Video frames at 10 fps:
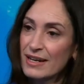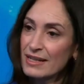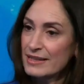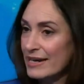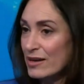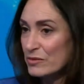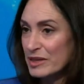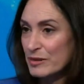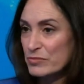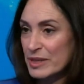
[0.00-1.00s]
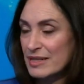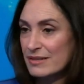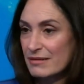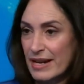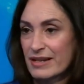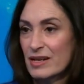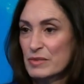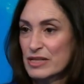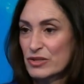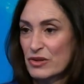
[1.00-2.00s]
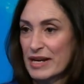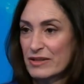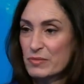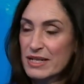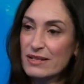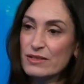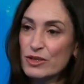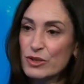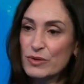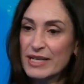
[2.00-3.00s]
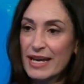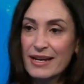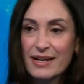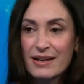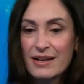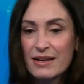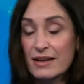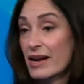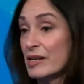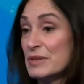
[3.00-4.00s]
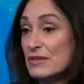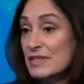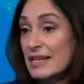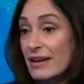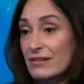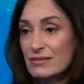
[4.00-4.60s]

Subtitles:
that really brings economic strength because you gain economies of scale,